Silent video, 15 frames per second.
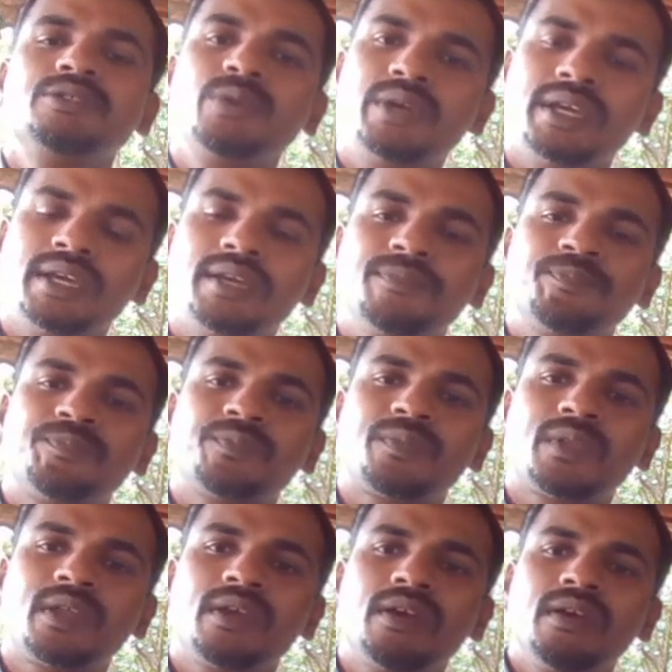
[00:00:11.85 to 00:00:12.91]
Today
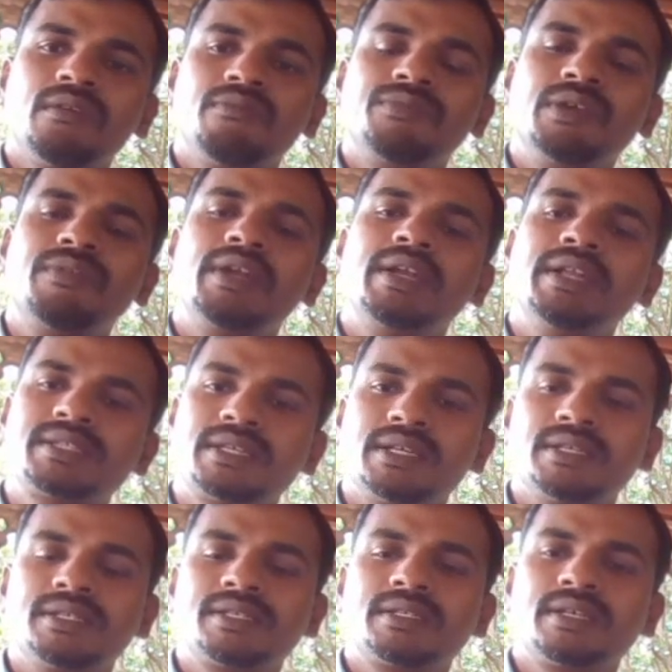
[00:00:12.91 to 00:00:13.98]
we will
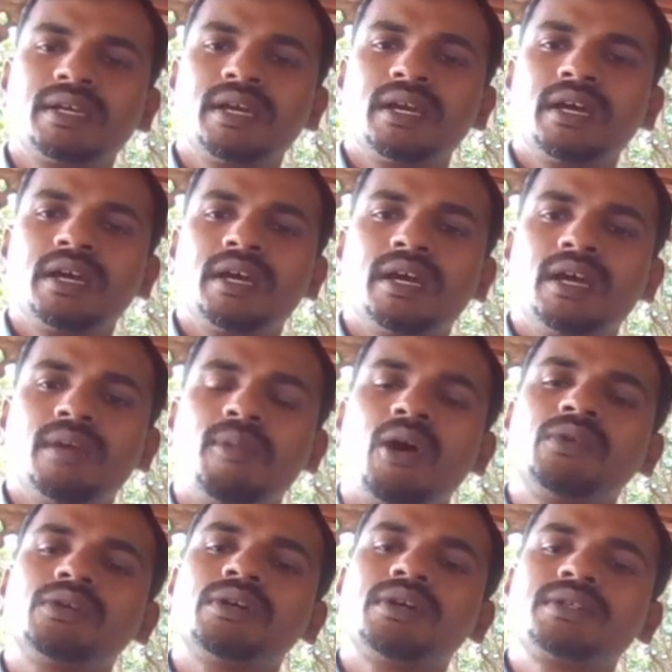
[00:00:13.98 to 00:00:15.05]
discuss
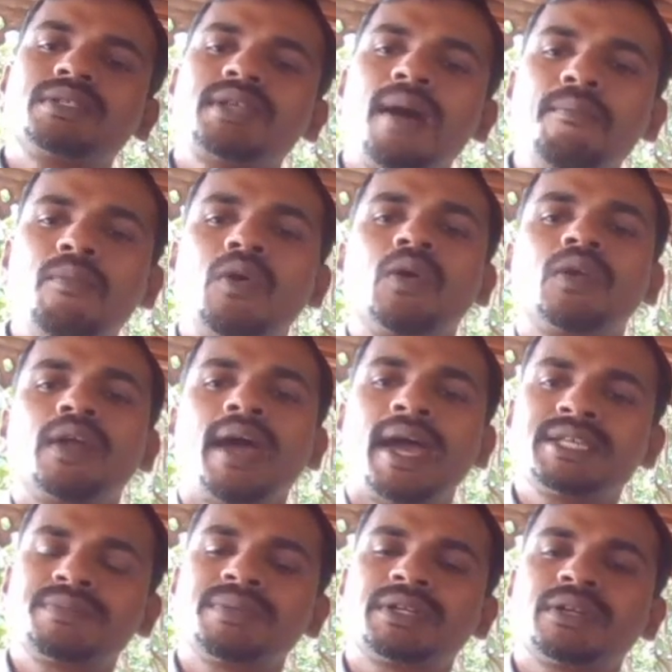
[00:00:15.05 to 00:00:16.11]
about some more
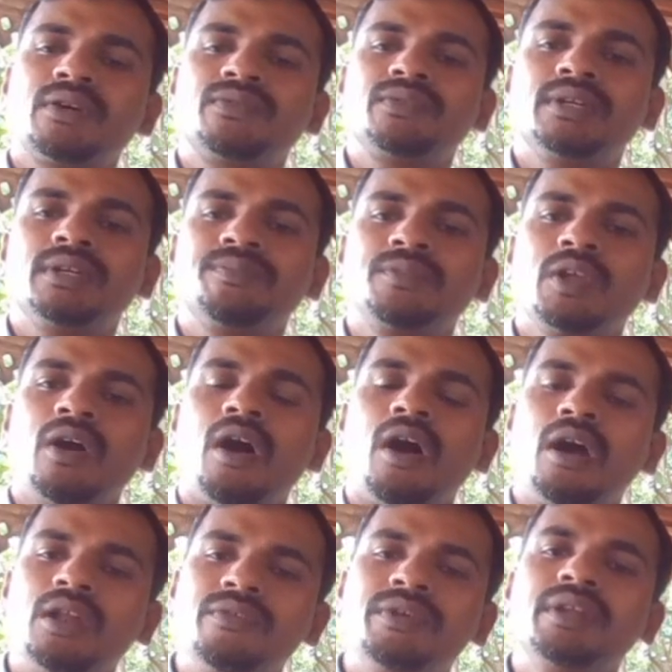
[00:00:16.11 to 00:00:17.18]
aspect of the
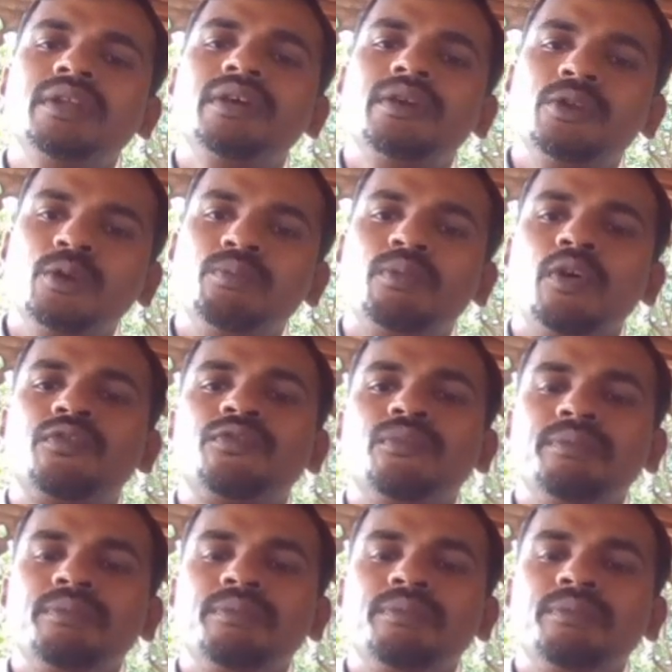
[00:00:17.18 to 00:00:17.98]
olivine group of